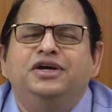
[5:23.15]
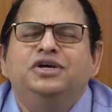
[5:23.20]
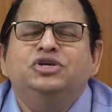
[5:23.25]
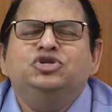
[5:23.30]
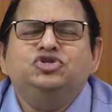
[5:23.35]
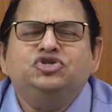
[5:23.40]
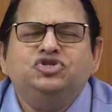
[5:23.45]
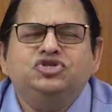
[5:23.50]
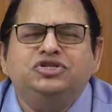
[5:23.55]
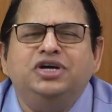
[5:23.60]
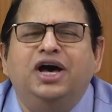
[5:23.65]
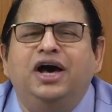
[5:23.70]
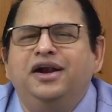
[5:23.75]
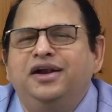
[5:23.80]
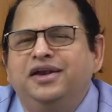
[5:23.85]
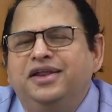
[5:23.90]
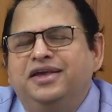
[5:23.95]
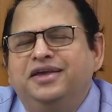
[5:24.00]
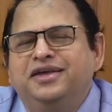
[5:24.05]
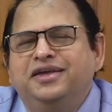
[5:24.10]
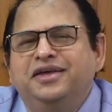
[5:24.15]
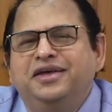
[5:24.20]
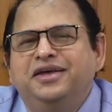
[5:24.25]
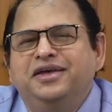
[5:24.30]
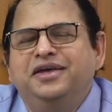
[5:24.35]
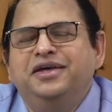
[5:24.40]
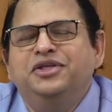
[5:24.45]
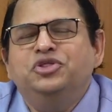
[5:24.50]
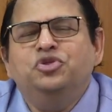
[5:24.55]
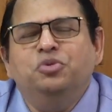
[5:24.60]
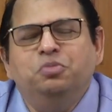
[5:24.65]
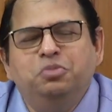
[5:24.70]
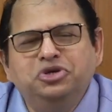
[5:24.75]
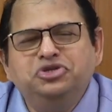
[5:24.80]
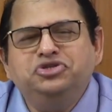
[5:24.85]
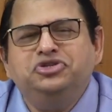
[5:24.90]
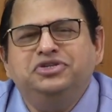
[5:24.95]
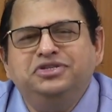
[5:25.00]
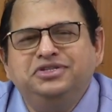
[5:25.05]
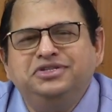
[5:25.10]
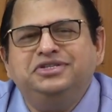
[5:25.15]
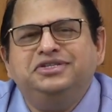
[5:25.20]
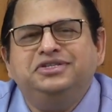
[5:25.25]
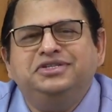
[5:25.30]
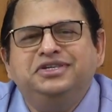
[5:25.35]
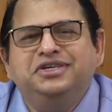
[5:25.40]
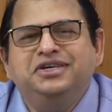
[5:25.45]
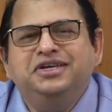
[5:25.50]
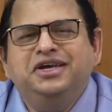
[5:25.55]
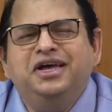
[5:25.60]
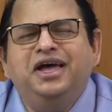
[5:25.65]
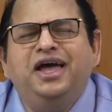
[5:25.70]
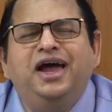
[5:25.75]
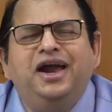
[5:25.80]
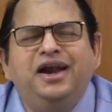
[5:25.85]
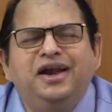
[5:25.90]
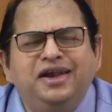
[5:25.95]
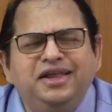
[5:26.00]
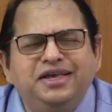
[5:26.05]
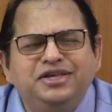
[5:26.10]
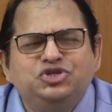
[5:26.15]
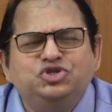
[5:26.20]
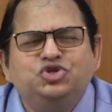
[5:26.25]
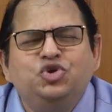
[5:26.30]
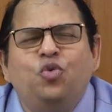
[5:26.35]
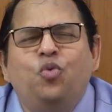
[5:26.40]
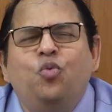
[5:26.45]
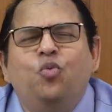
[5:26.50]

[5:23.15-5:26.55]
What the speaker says: starting the business at least